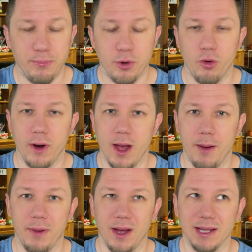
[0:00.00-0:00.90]

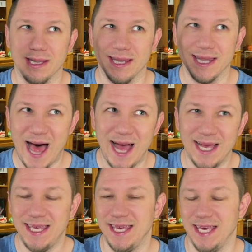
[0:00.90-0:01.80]
program
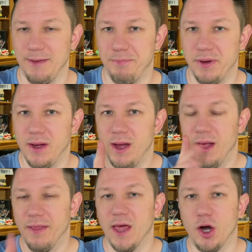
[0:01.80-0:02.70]
LIHEAP
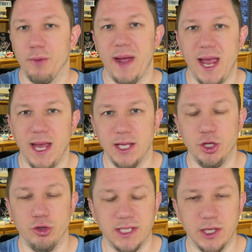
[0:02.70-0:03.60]
that are paying
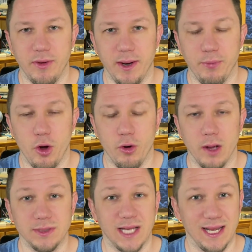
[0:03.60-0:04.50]
utility
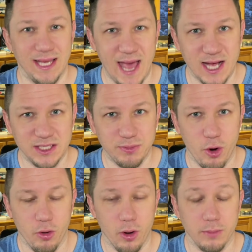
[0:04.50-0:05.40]
programs and gas
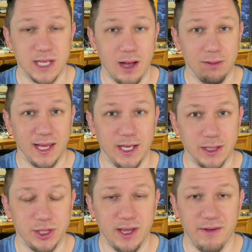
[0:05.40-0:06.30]
programs. I'll link you
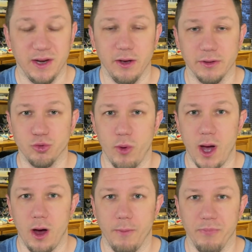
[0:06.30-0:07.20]
to that video as
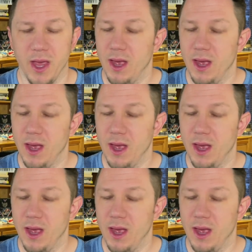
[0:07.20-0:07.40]
well.